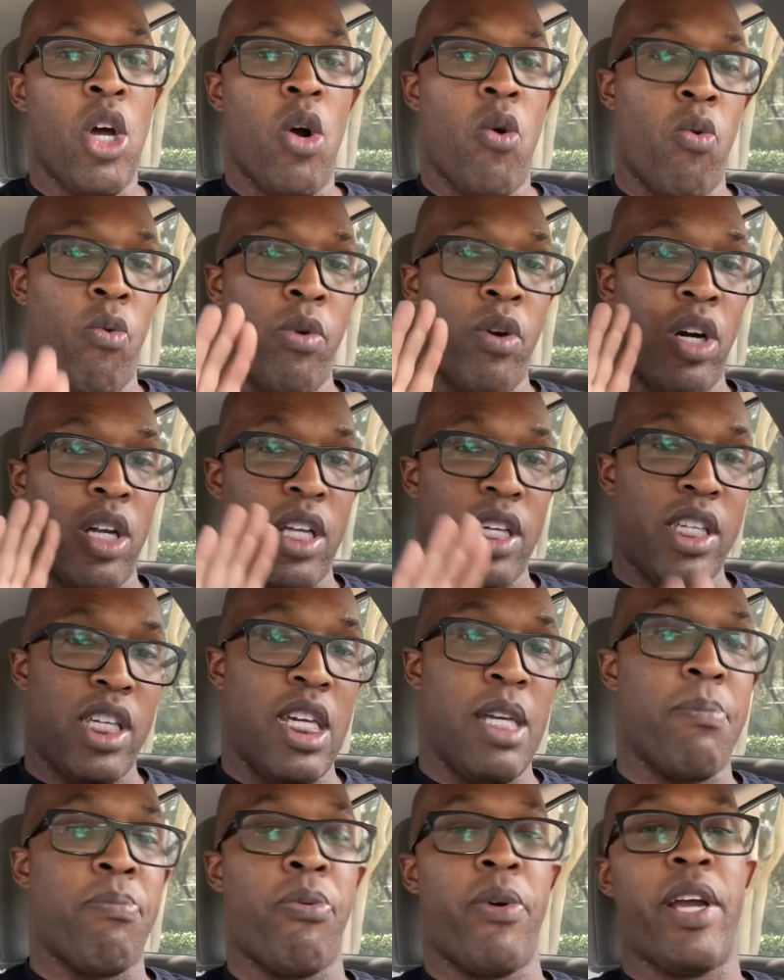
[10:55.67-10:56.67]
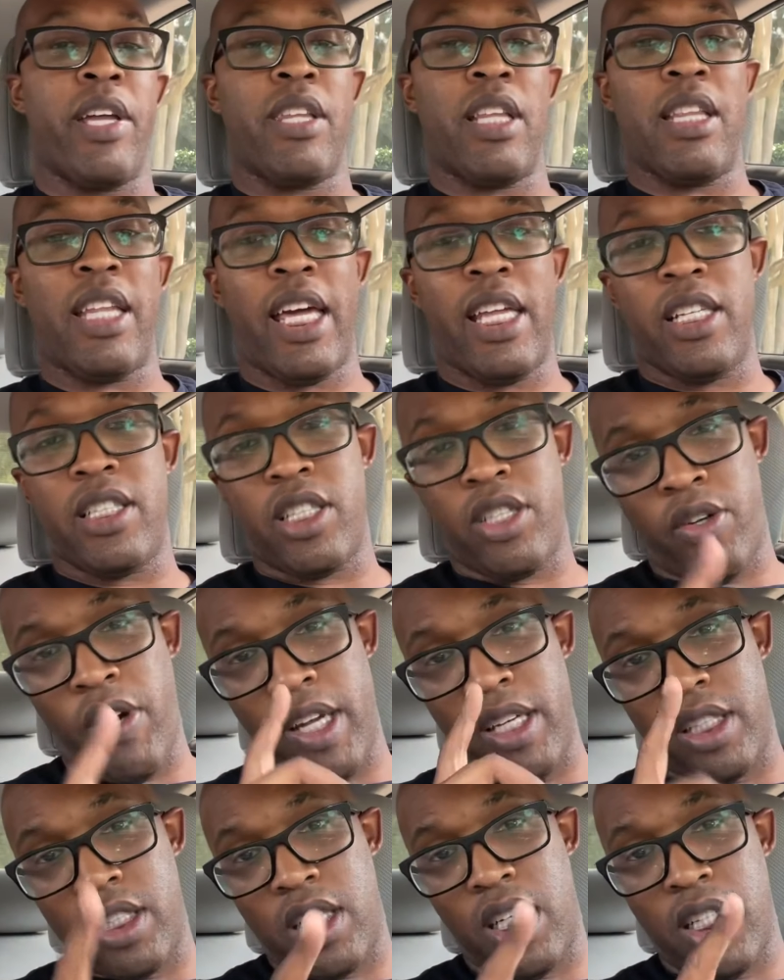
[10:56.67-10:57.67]
where we're going to keep bringing the latest and
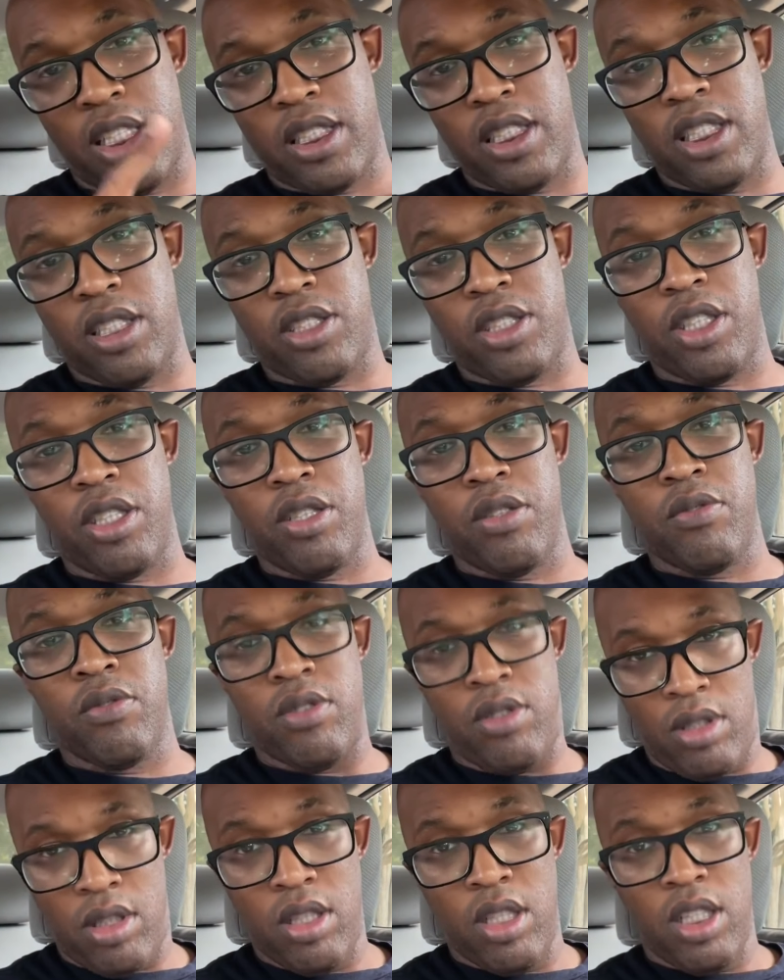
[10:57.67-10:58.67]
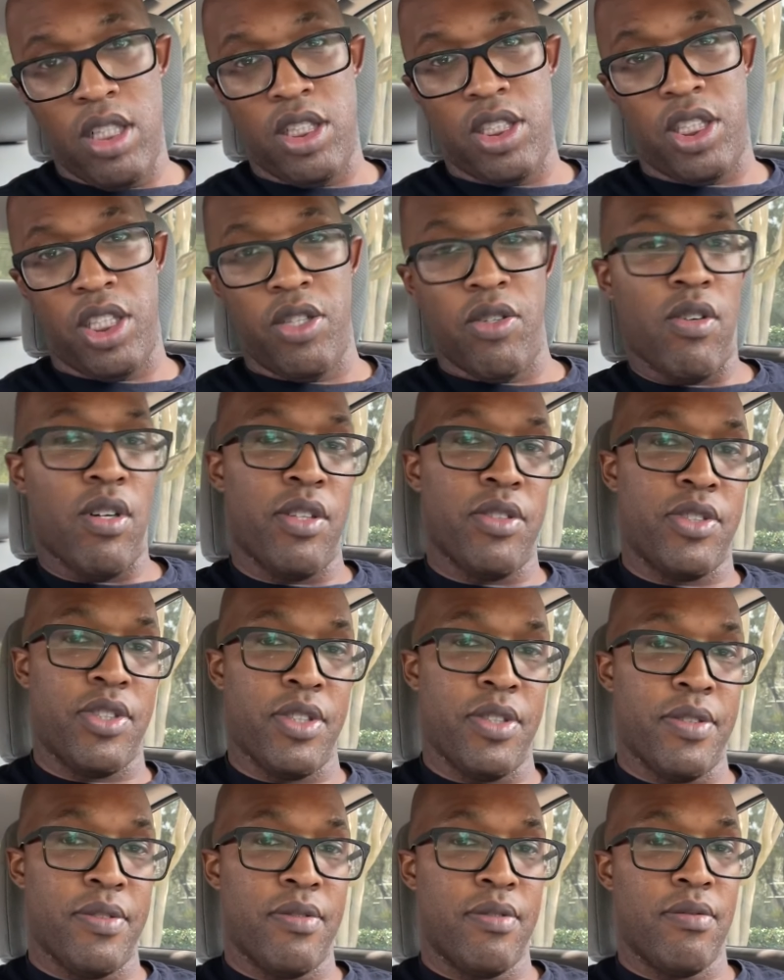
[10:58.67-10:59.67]
greatest content to you. See you all
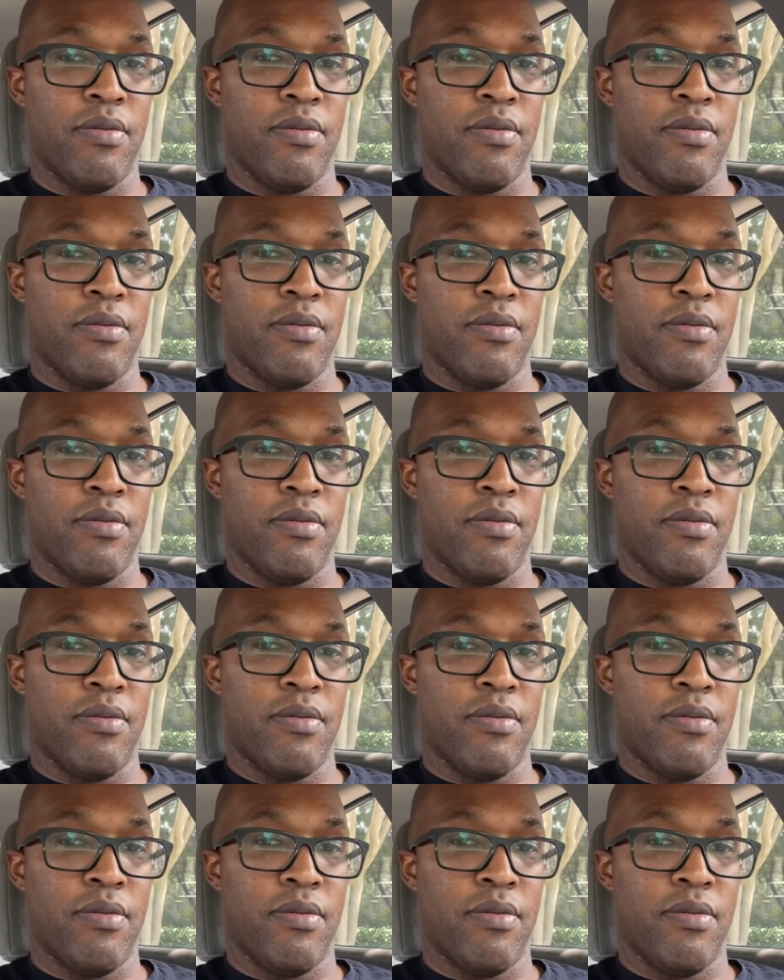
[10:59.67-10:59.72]
soon.